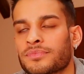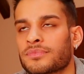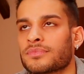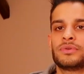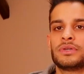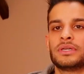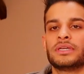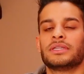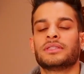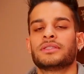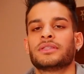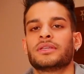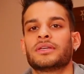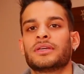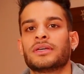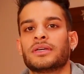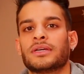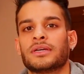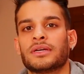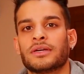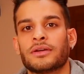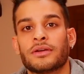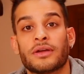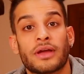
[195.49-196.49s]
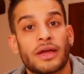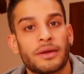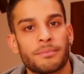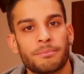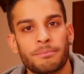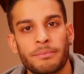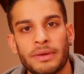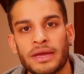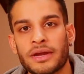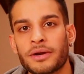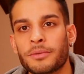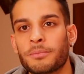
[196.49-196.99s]
in
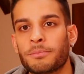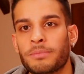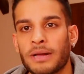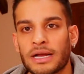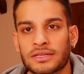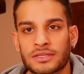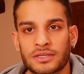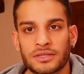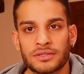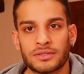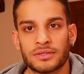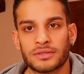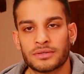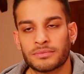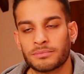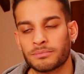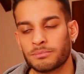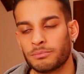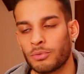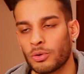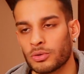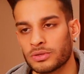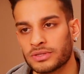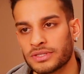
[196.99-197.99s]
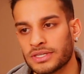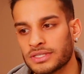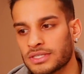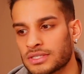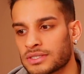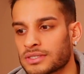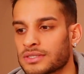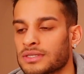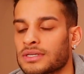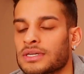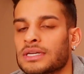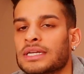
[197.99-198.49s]
male pattern
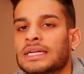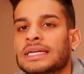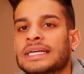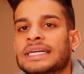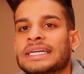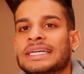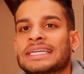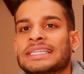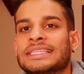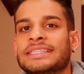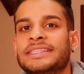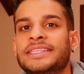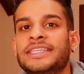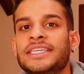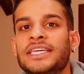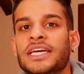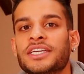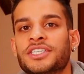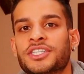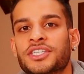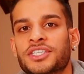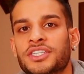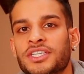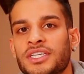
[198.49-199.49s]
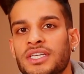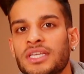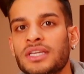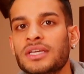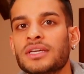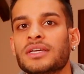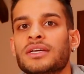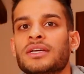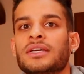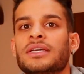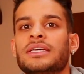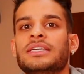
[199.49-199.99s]
baldness, DHT
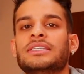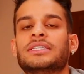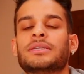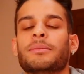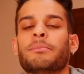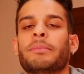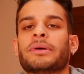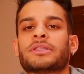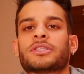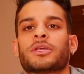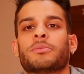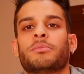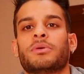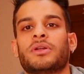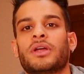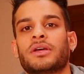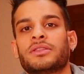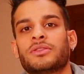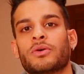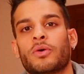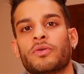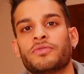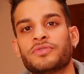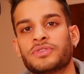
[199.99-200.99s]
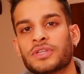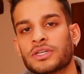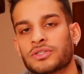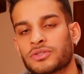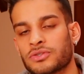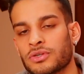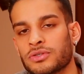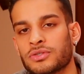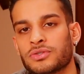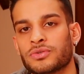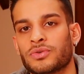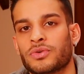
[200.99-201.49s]
is a metabolite of
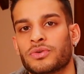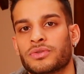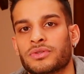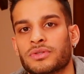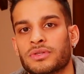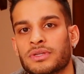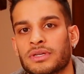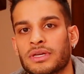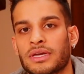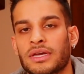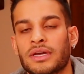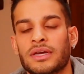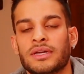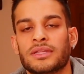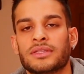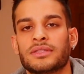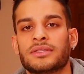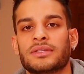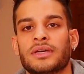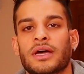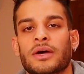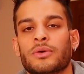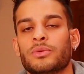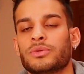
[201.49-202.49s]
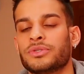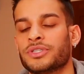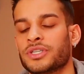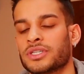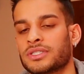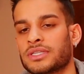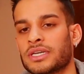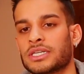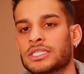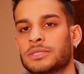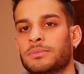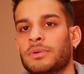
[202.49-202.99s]
testosterone, and I will
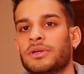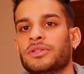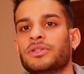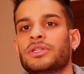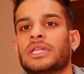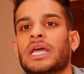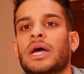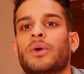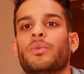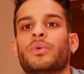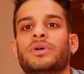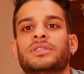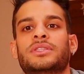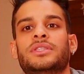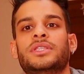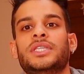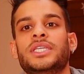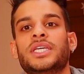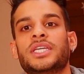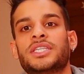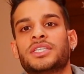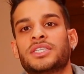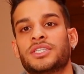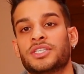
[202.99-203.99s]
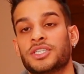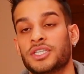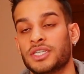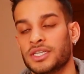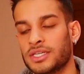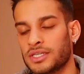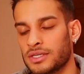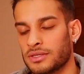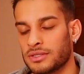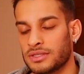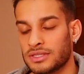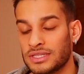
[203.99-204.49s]
just explain you now what
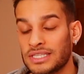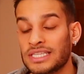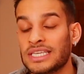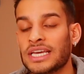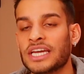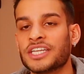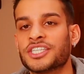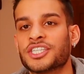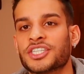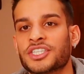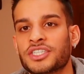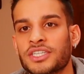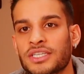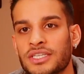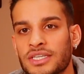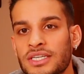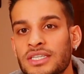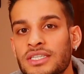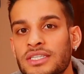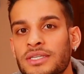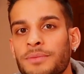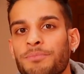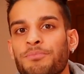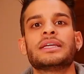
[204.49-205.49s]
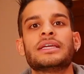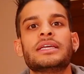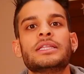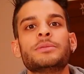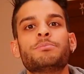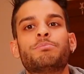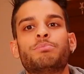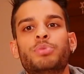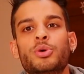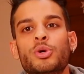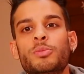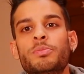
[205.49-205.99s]
DHT is. In
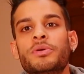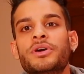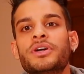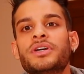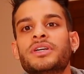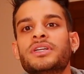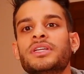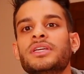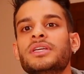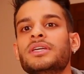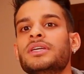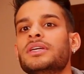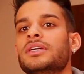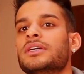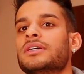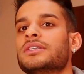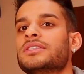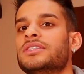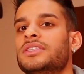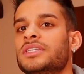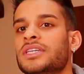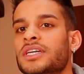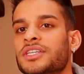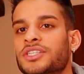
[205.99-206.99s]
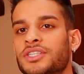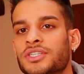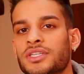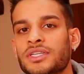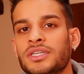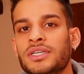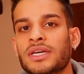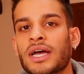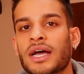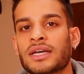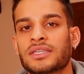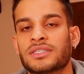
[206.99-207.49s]
puberty,
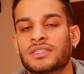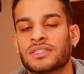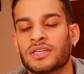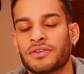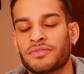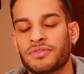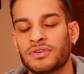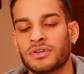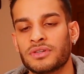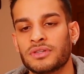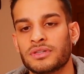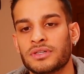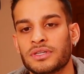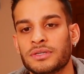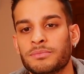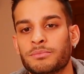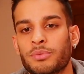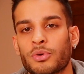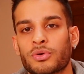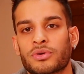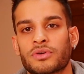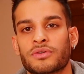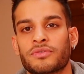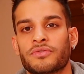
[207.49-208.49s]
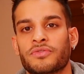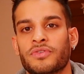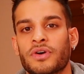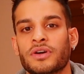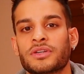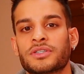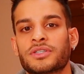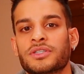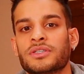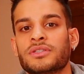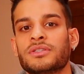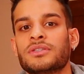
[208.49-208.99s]
DHT has several important
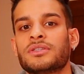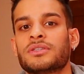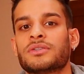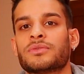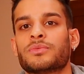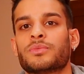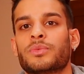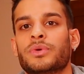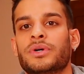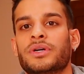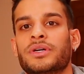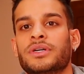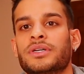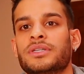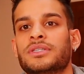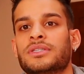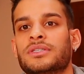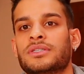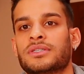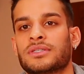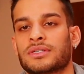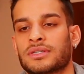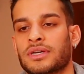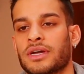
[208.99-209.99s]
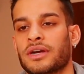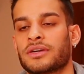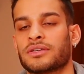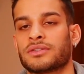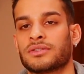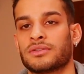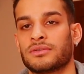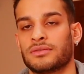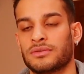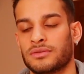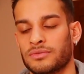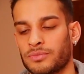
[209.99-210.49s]
functions where
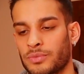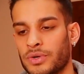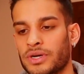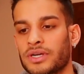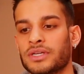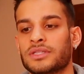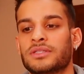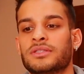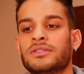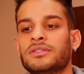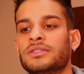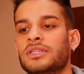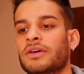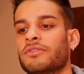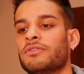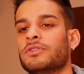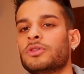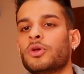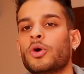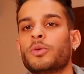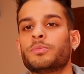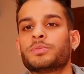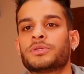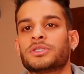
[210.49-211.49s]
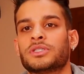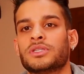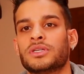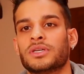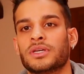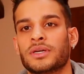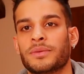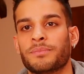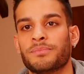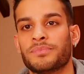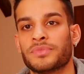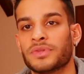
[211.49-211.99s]
it develops
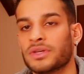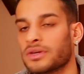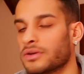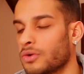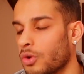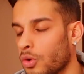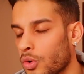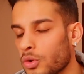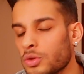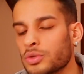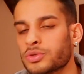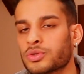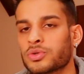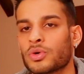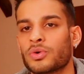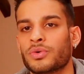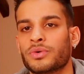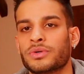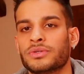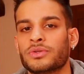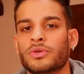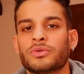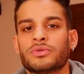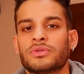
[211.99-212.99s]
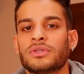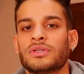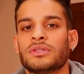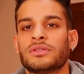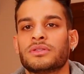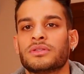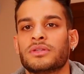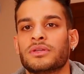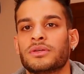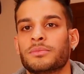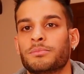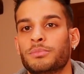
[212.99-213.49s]
also not in
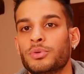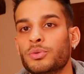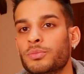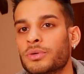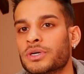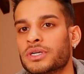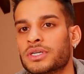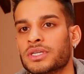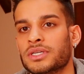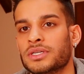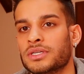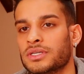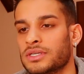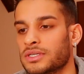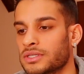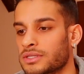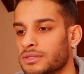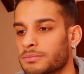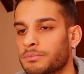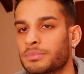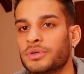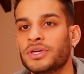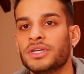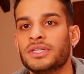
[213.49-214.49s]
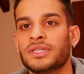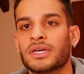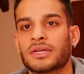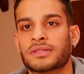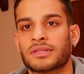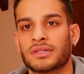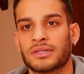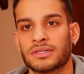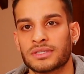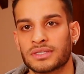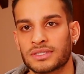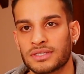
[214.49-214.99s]
the puberty, in
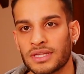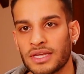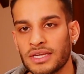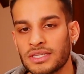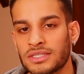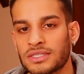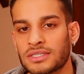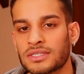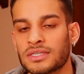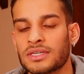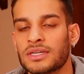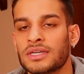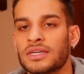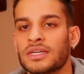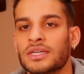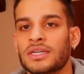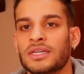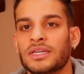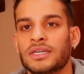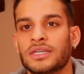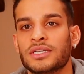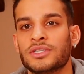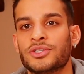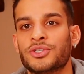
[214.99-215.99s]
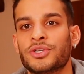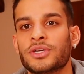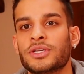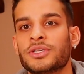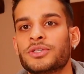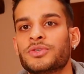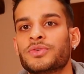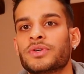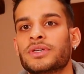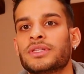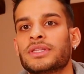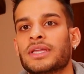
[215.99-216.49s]
prenatal states, in
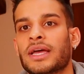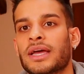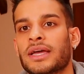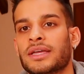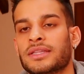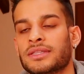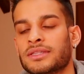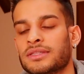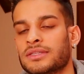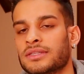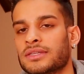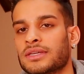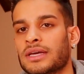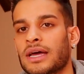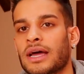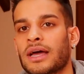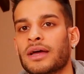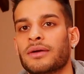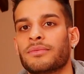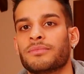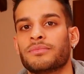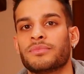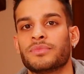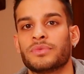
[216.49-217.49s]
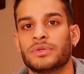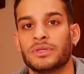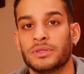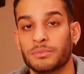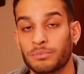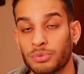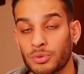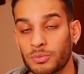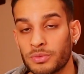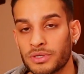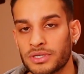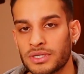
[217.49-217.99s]
children and in
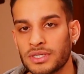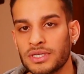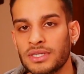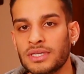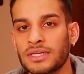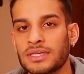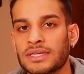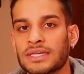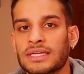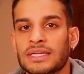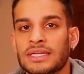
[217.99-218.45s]
puberty.